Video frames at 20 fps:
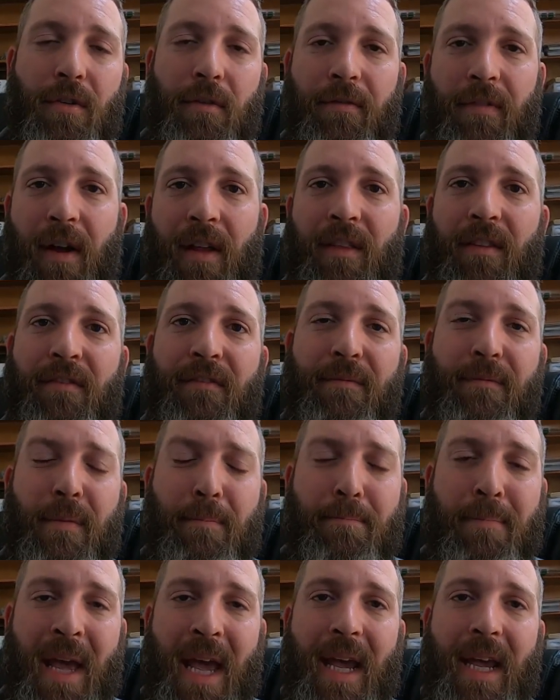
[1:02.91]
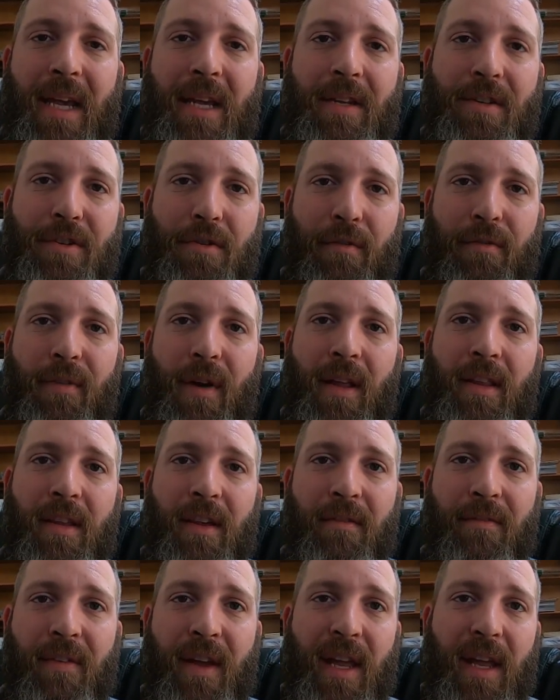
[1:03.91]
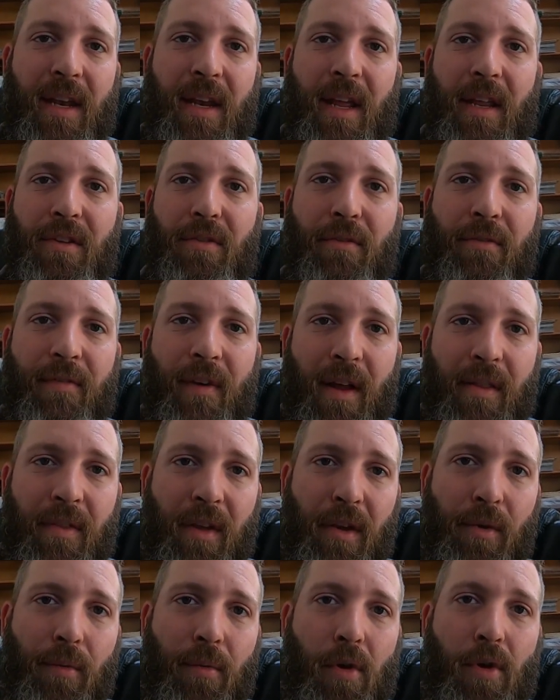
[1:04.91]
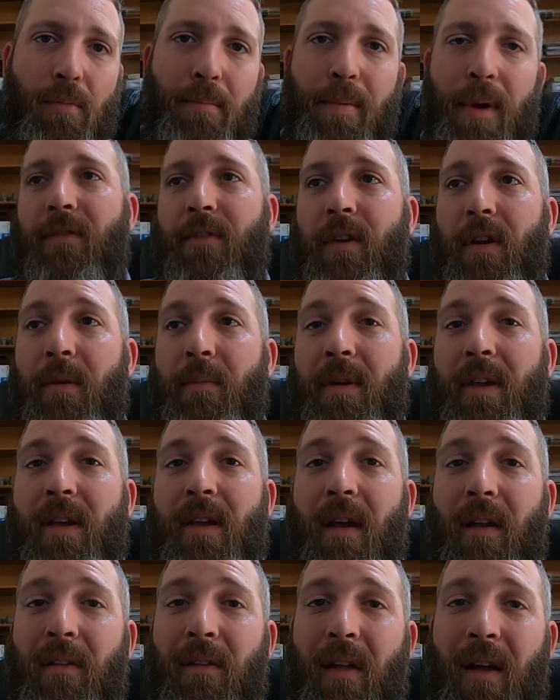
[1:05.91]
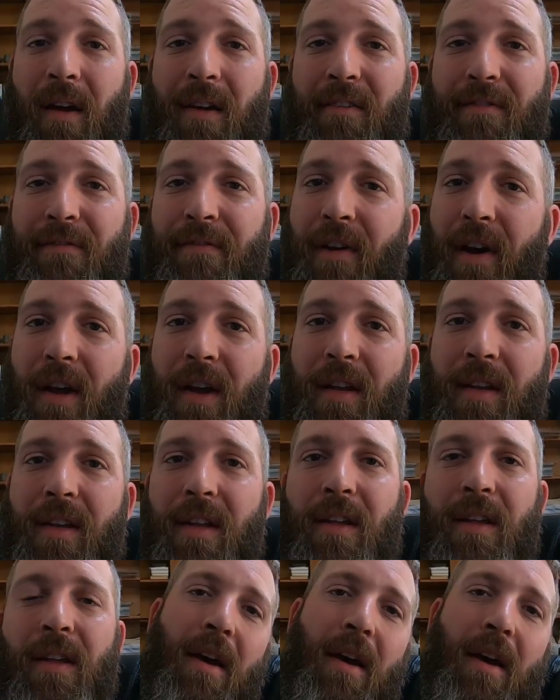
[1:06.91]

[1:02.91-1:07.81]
You'll find the page, you'll find the event, and you'll find the group. It's going to be a lot of fun.